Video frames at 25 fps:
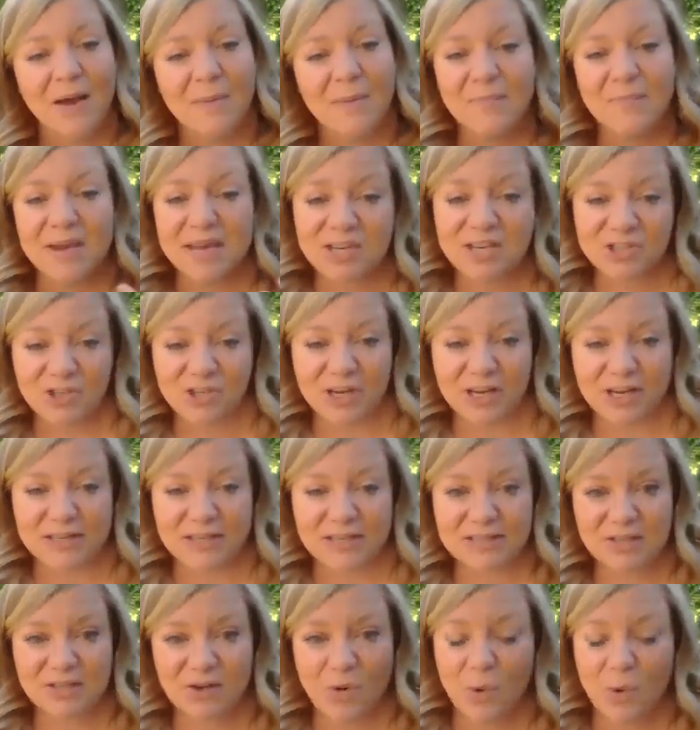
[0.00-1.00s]

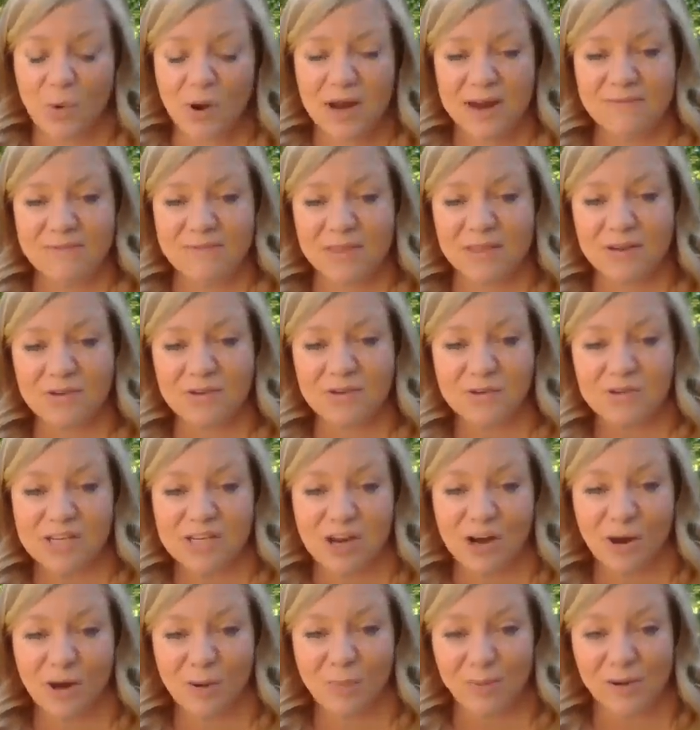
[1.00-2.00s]
Pinterest, or even the
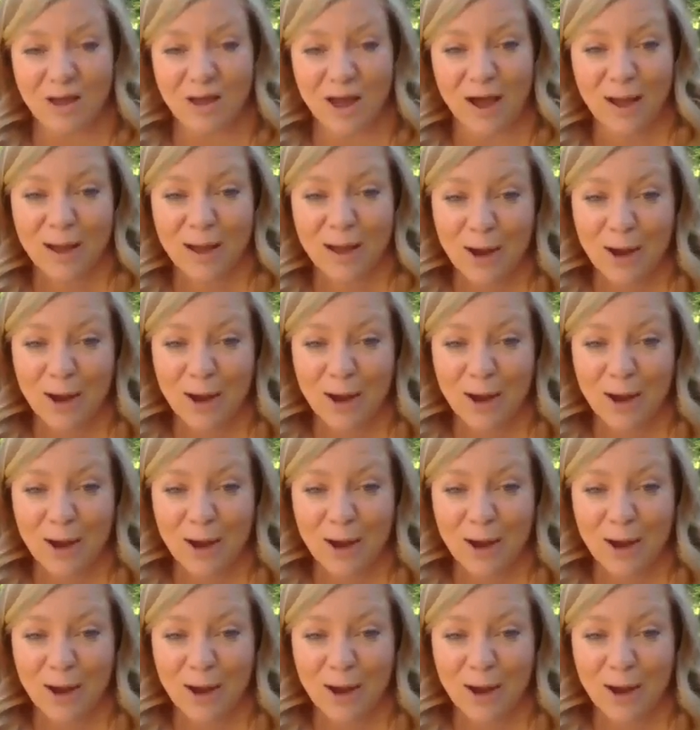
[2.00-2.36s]
doTERRA blog